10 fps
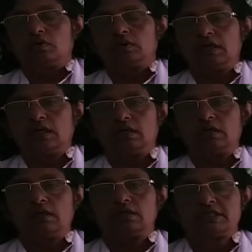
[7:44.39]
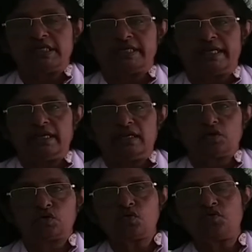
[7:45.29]
the city
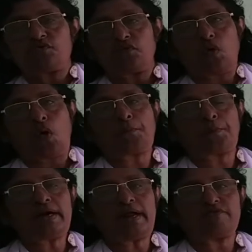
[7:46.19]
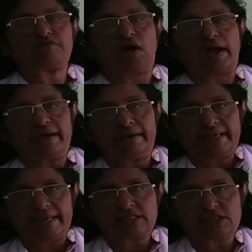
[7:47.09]
to open a fire
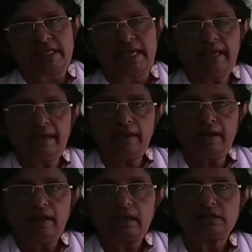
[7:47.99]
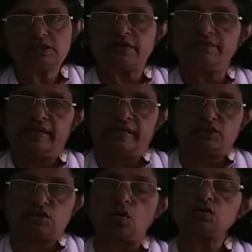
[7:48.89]
against the
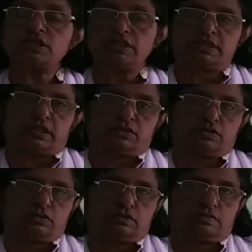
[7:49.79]
civilians or citizens.